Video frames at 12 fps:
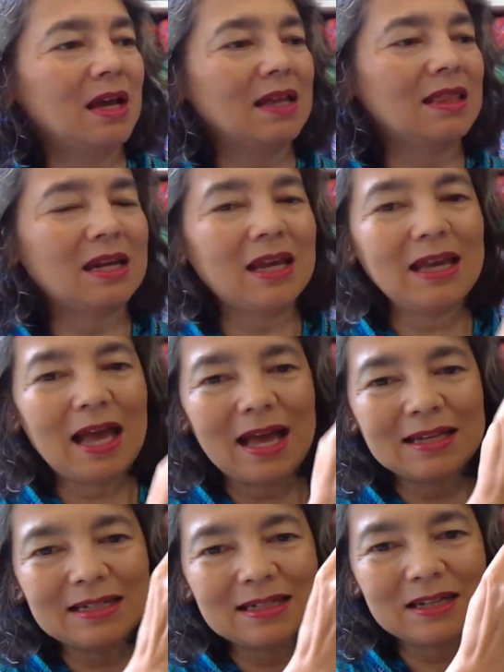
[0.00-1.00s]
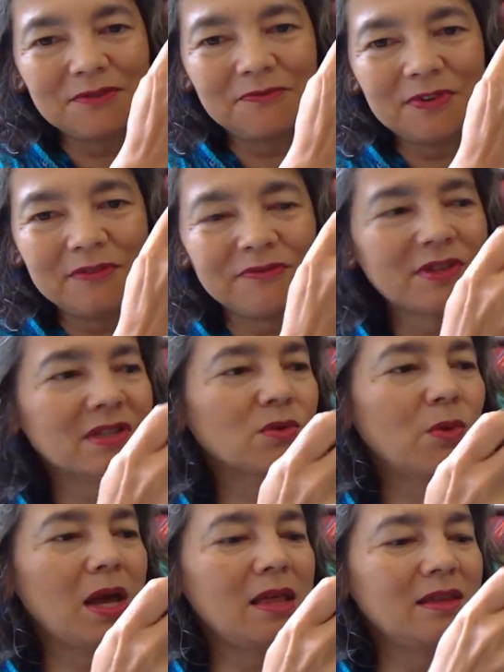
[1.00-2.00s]
And then I added a 5th
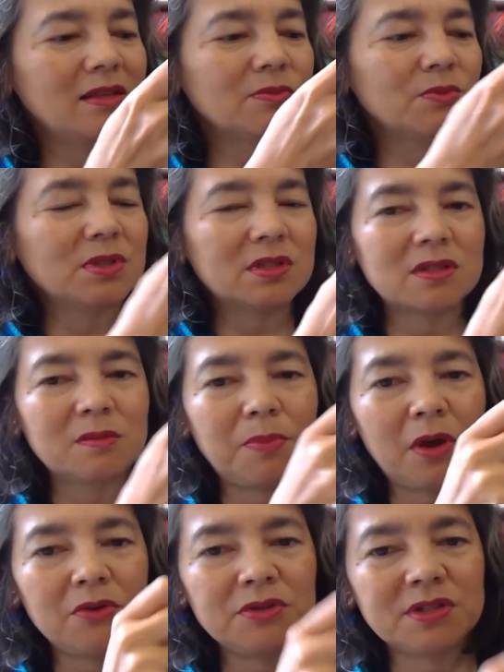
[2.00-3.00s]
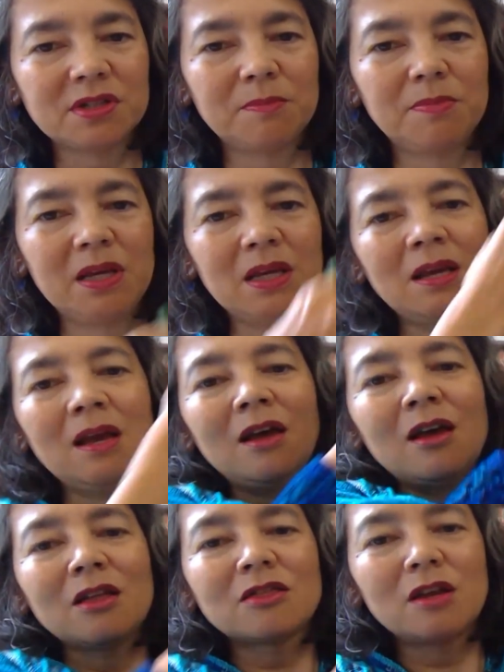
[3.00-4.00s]
square. This was supposed to be
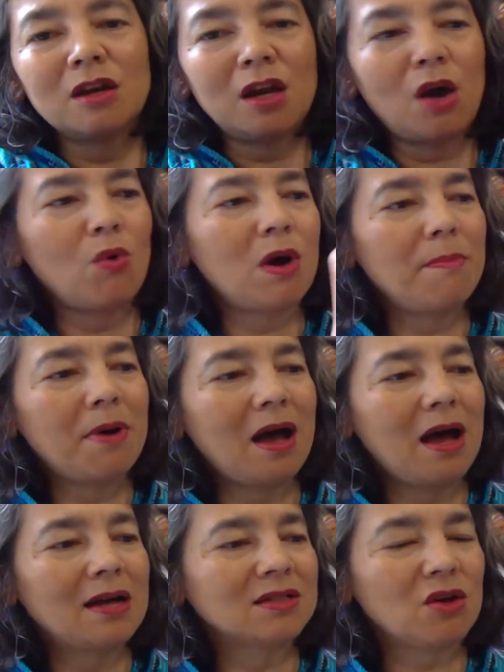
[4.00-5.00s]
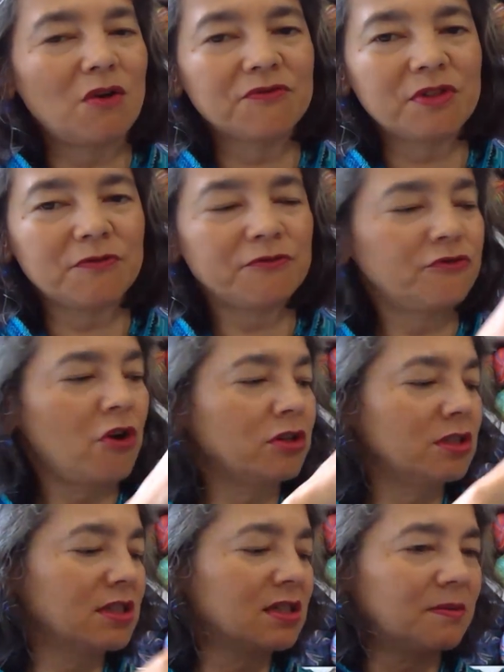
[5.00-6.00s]
the lower part of the
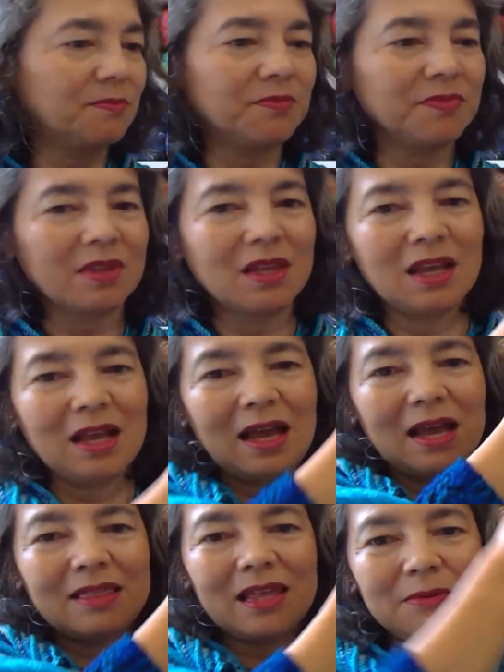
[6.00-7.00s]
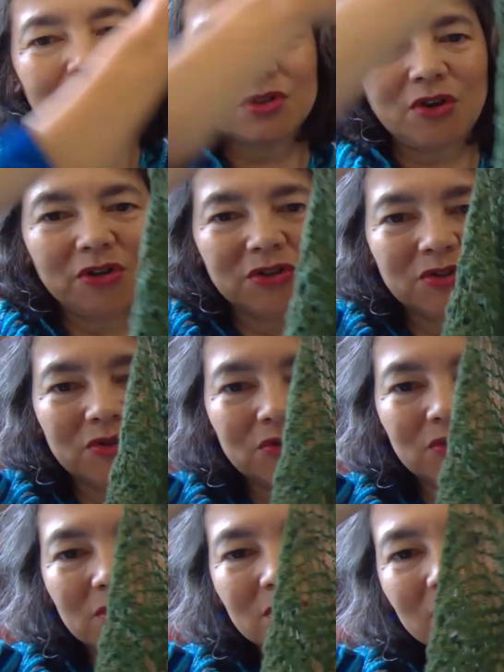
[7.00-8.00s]
front. And then I was going to